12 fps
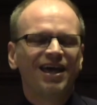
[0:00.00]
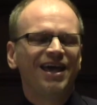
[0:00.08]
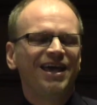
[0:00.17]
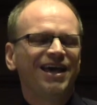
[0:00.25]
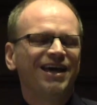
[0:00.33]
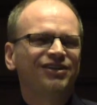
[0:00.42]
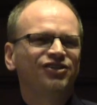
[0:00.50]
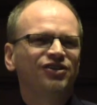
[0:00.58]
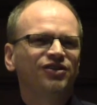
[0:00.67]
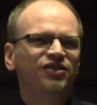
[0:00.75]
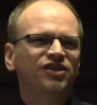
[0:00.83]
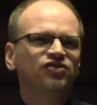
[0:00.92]
And
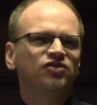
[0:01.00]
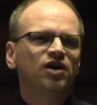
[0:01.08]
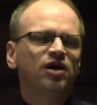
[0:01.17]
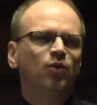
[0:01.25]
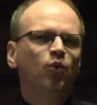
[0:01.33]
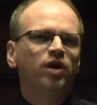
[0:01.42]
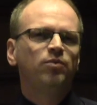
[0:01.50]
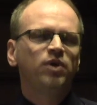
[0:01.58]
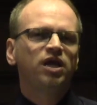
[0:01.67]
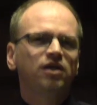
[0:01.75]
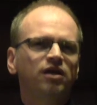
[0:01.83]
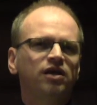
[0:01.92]
this, uh,
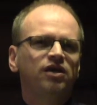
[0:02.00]
Whitman